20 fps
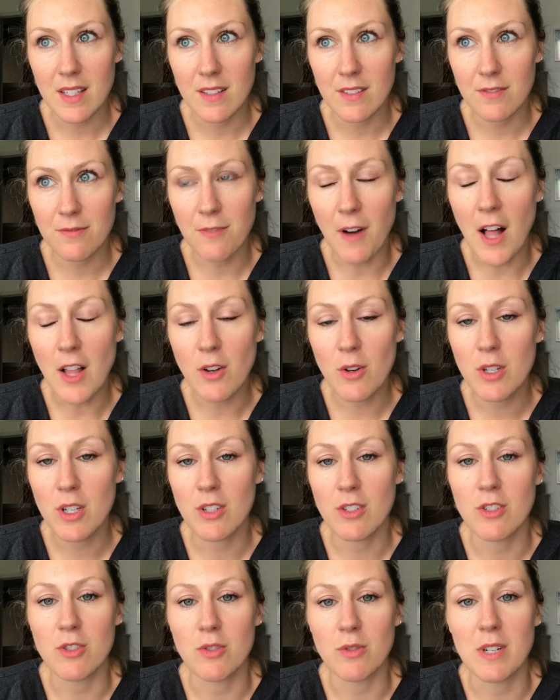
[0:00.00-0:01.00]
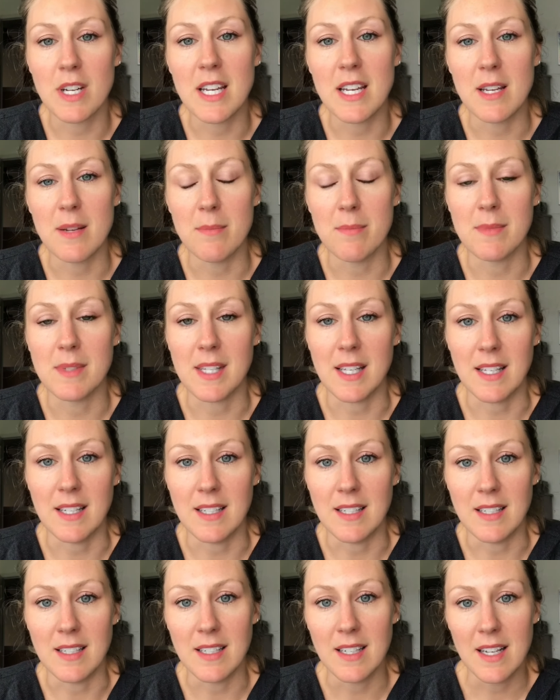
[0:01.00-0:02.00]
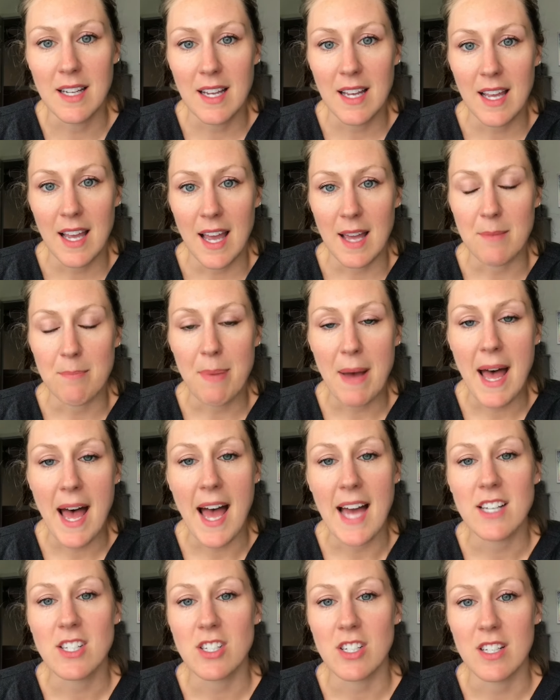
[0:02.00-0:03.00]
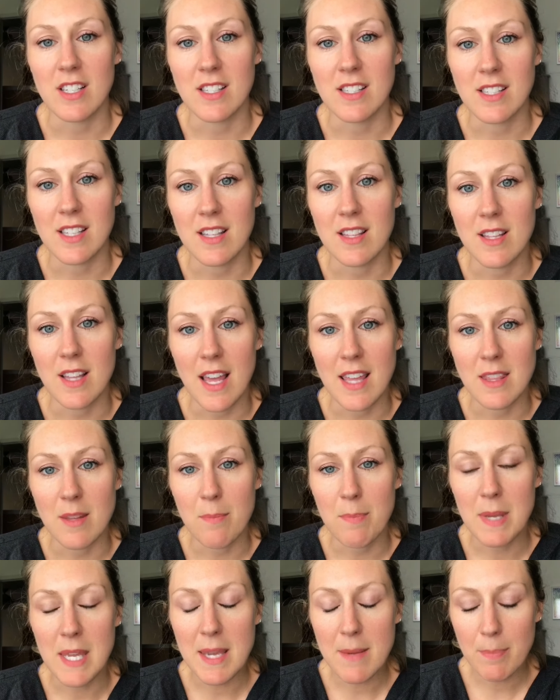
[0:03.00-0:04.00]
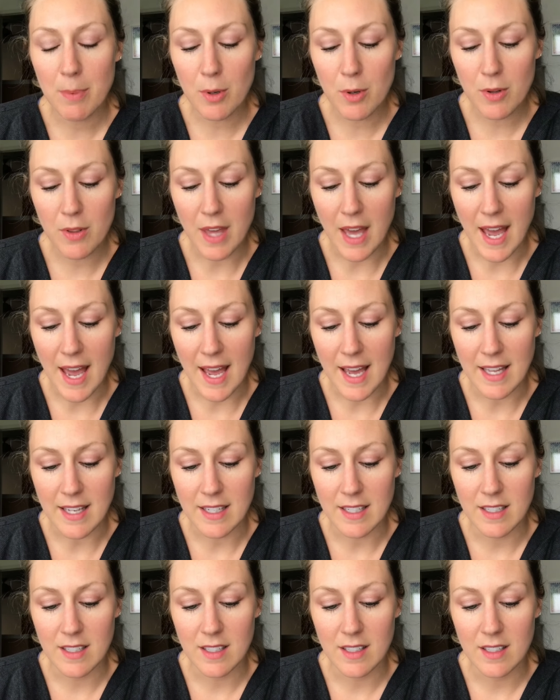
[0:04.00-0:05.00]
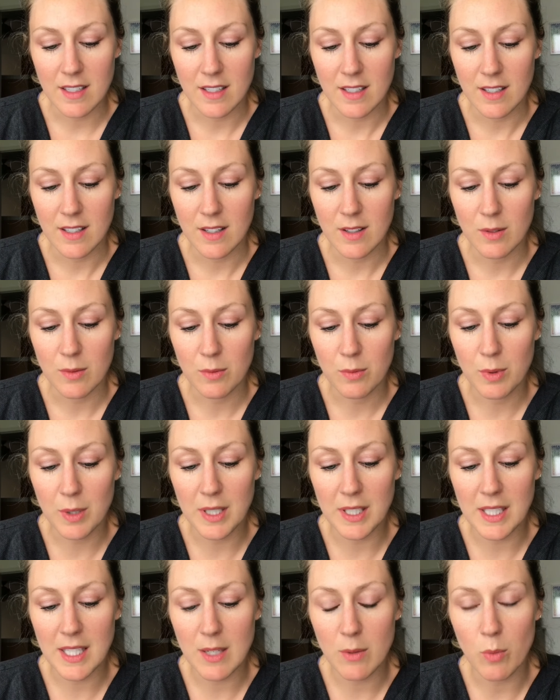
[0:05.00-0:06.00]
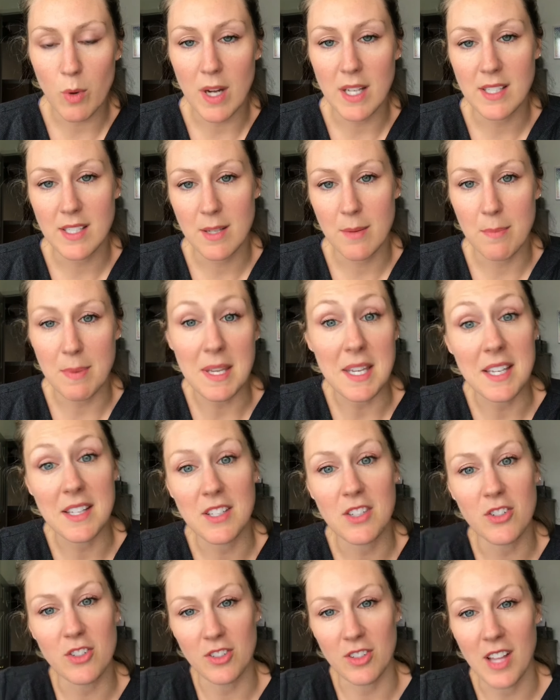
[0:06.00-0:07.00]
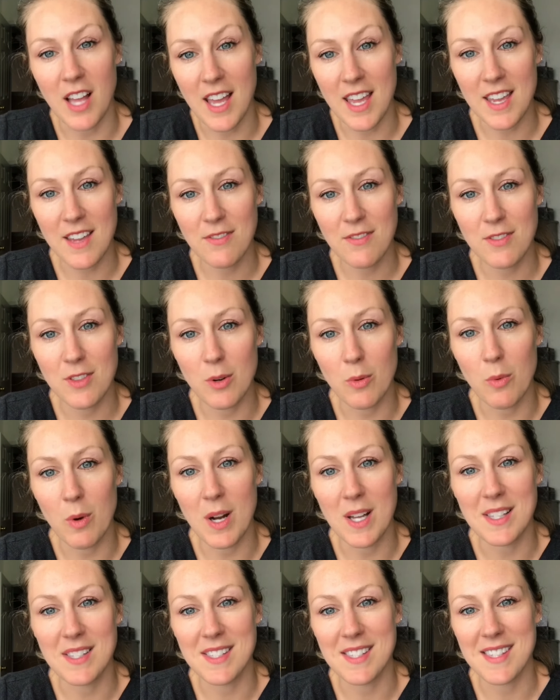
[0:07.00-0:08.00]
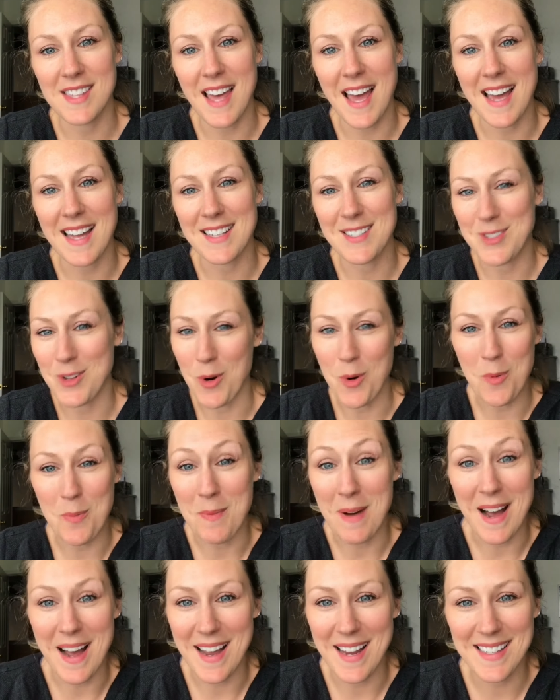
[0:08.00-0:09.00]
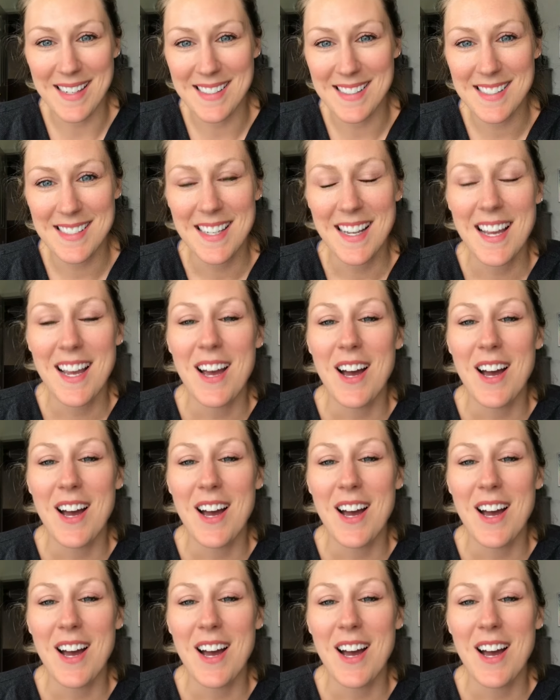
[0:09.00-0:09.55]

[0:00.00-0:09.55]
follow your dreams and passions. And the people that really want to be in your life, the ones that don't mind,